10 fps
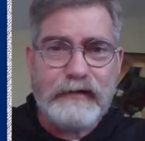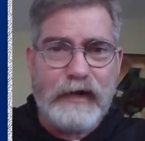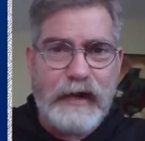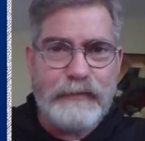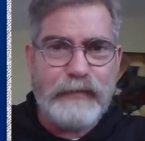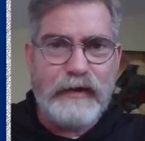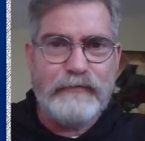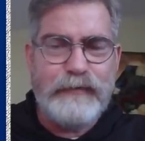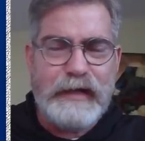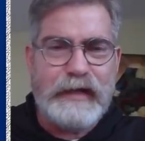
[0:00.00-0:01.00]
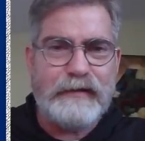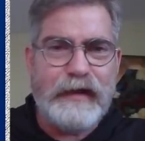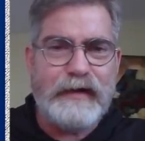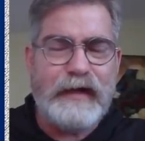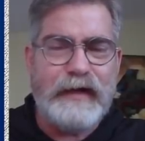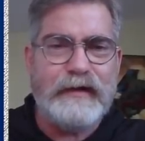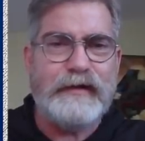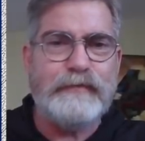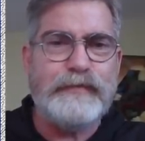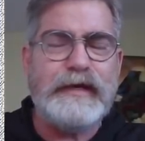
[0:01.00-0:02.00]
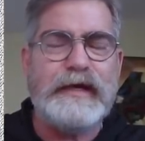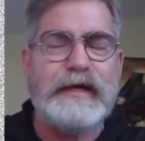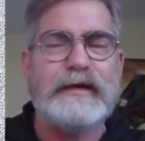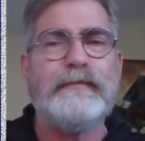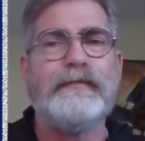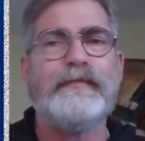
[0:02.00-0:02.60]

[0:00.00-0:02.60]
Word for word: type of being, that alien being,